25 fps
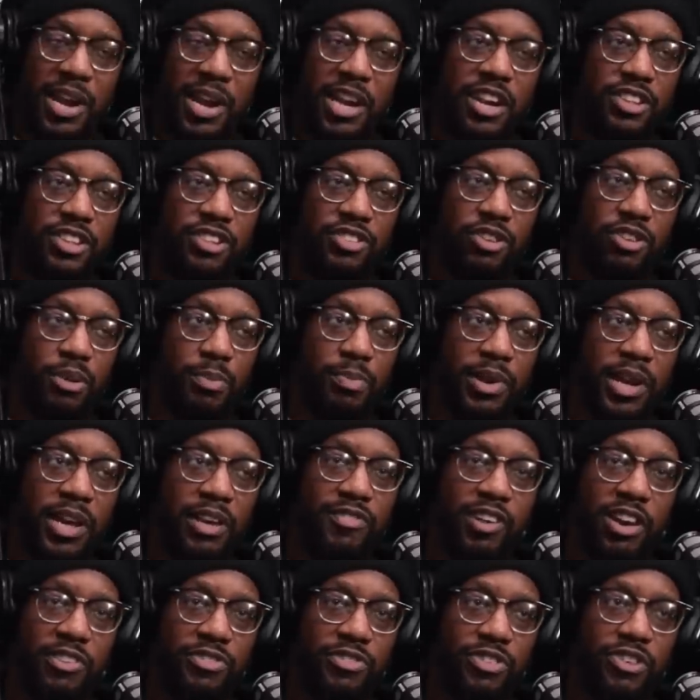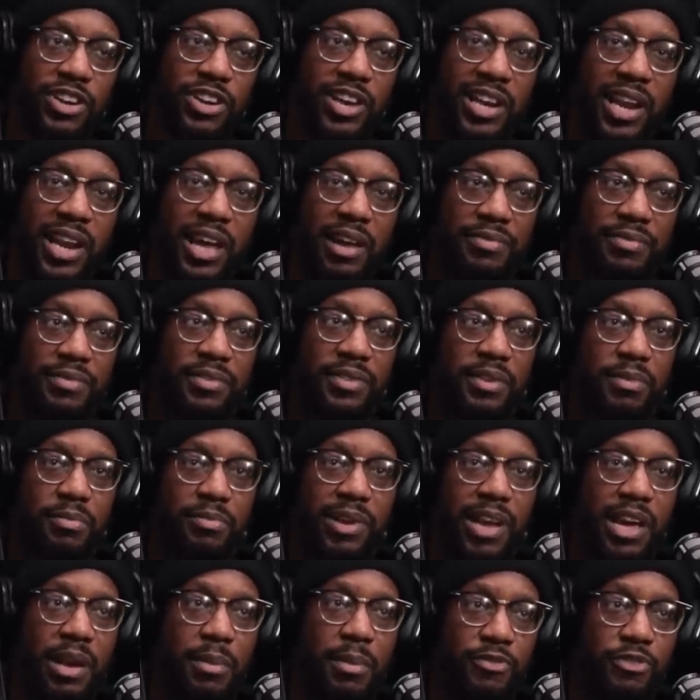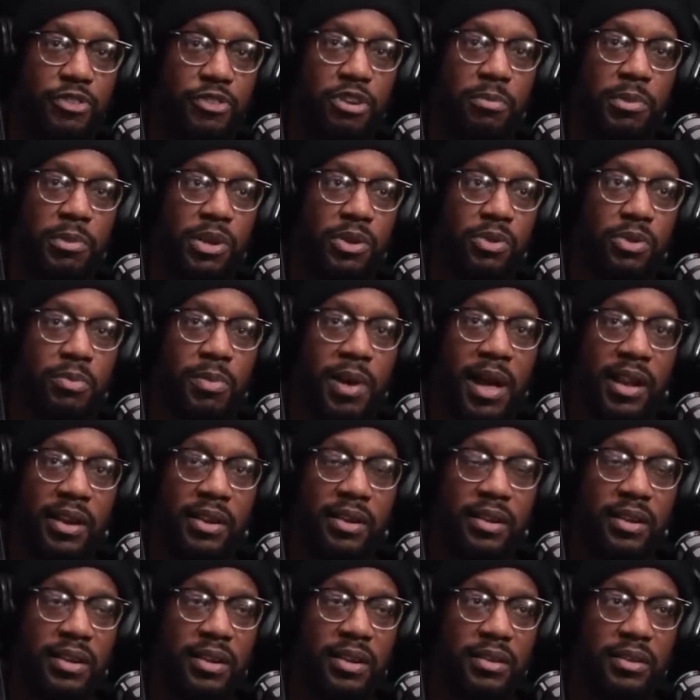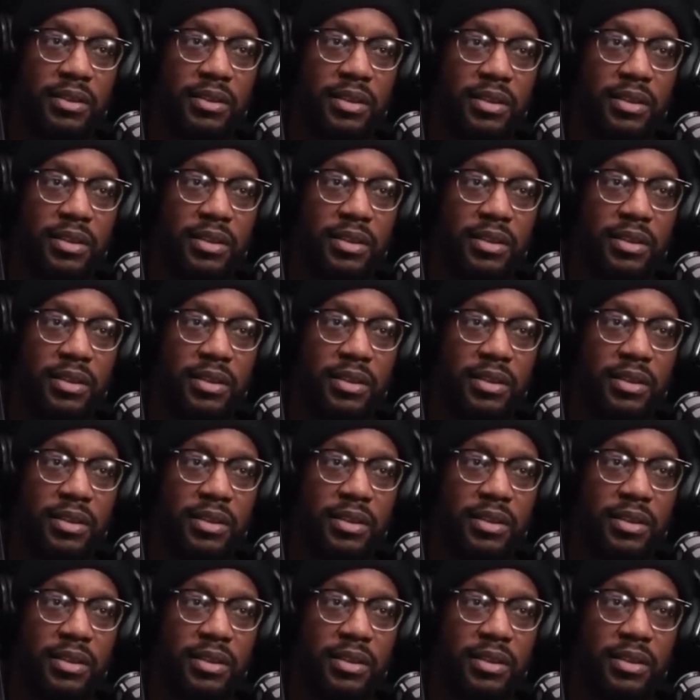Nah, but they need to stop playing Rashford on the left. Play him through the middle, man.